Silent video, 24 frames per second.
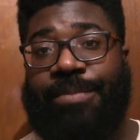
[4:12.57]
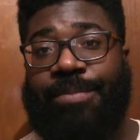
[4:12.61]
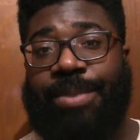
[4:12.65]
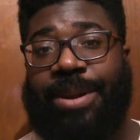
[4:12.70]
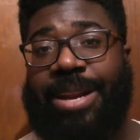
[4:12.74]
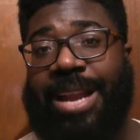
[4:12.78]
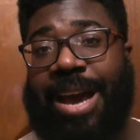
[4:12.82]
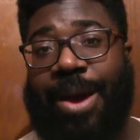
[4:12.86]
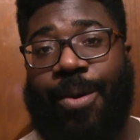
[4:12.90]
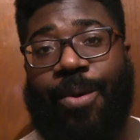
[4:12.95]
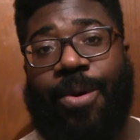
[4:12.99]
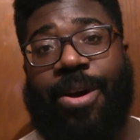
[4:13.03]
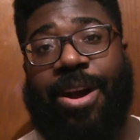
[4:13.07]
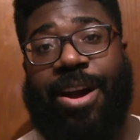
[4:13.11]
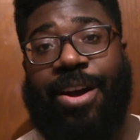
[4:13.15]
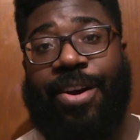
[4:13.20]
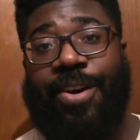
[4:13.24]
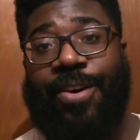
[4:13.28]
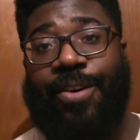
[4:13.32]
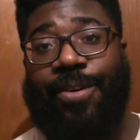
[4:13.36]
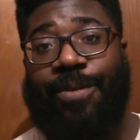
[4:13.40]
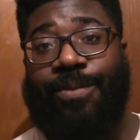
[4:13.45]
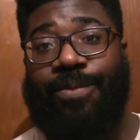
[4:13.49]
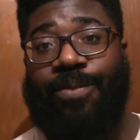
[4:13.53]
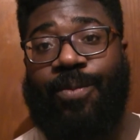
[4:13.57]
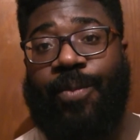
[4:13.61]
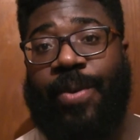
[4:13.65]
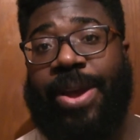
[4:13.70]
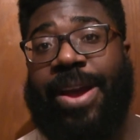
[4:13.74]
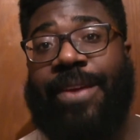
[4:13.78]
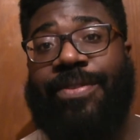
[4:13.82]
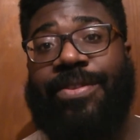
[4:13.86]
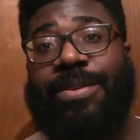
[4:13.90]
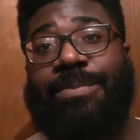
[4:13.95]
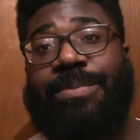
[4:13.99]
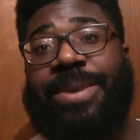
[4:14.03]
But now we're at home.
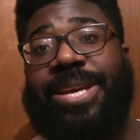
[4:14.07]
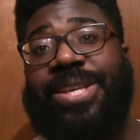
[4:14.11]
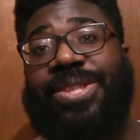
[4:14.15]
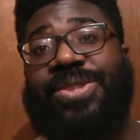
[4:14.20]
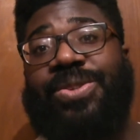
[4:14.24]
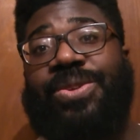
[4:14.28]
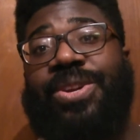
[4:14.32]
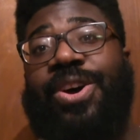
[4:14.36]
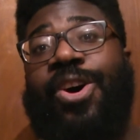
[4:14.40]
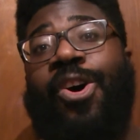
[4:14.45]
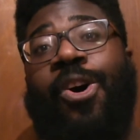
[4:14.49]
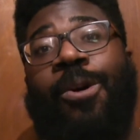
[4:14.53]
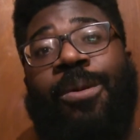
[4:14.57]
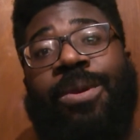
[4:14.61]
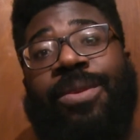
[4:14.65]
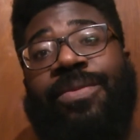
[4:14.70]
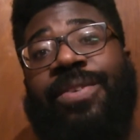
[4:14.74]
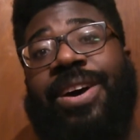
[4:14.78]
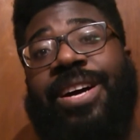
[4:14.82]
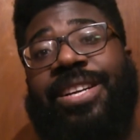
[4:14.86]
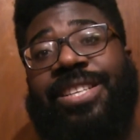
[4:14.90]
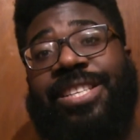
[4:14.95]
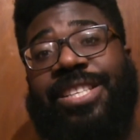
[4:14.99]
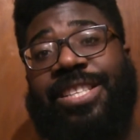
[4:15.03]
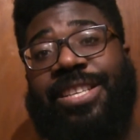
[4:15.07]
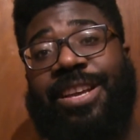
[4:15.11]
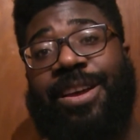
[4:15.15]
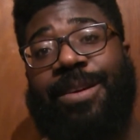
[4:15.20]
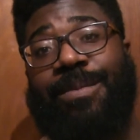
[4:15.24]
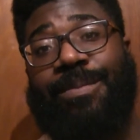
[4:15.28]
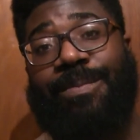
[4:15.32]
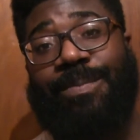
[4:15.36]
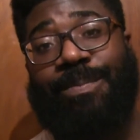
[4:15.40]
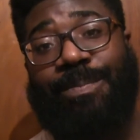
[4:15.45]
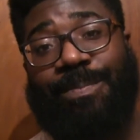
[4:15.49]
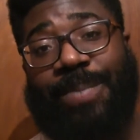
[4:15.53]
We have to make sure the home advantage
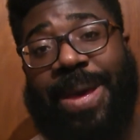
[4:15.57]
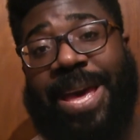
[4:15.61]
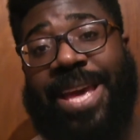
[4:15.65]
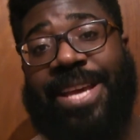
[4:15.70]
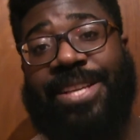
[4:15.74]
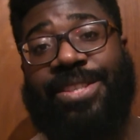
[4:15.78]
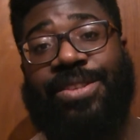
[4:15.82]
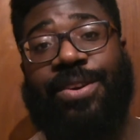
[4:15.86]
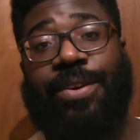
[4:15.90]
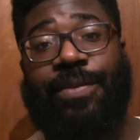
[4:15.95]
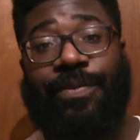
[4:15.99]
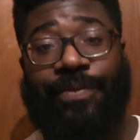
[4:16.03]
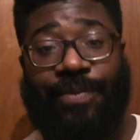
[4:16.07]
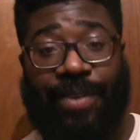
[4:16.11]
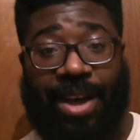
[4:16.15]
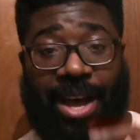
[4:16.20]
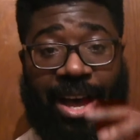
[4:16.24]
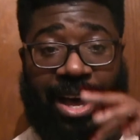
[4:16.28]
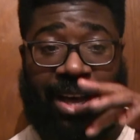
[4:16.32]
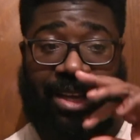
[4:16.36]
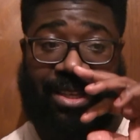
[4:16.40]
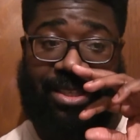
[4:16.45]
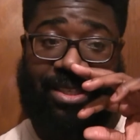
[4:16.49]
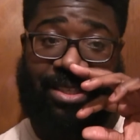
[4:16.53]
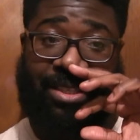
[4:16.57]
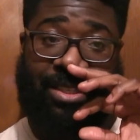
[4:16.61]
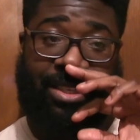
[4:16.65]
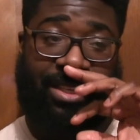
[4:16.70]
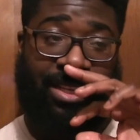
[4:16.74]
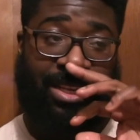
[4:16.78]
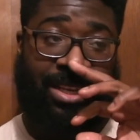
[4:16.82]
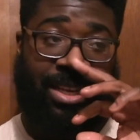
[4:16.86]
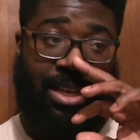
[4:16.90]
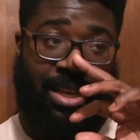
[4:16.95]
pays off for us.